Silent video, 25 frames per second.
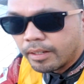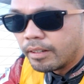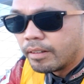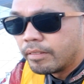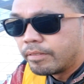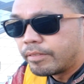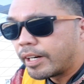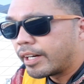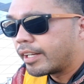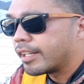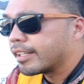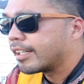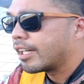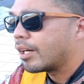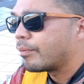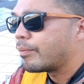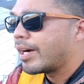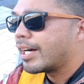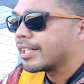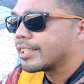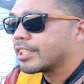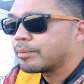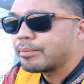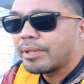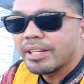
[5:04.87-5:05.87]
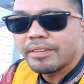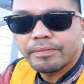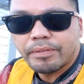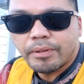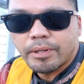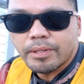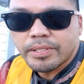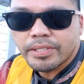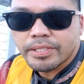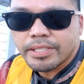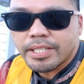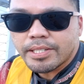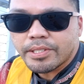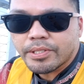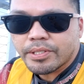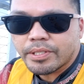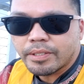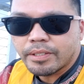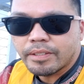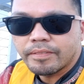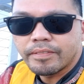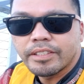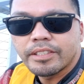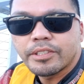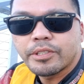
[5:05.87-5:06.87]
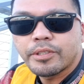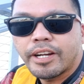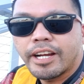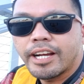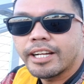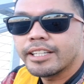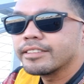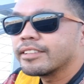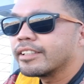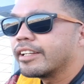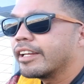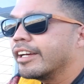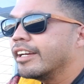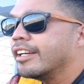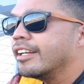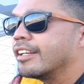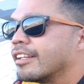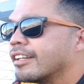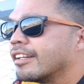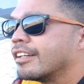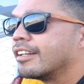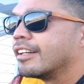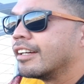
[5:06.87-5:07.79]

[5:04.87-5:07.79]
finally got back to my first session of the track today.